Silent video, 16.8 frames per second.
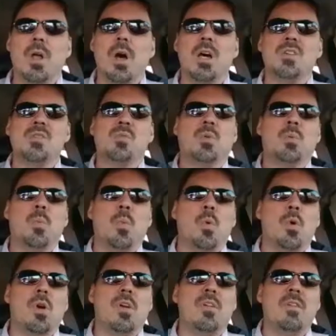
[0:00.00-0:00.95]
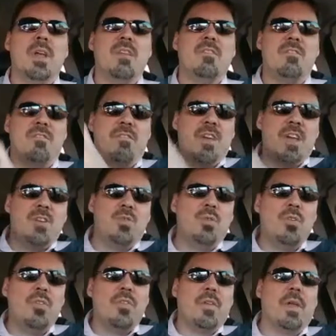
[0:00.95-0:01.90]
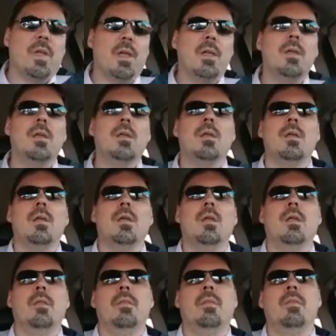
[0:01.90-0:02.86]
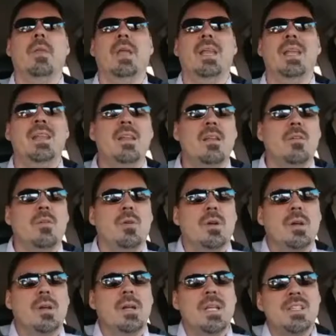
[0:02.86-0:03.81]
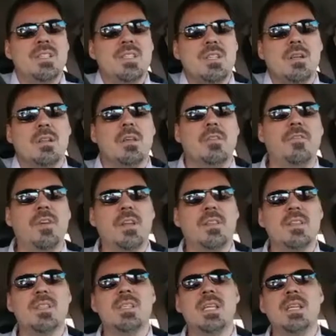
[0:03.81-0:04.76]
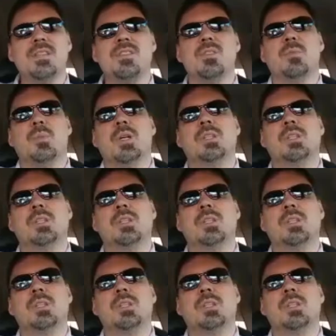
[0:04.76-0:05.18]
laws were more of a federal thing. They didn't necessarily affect the states so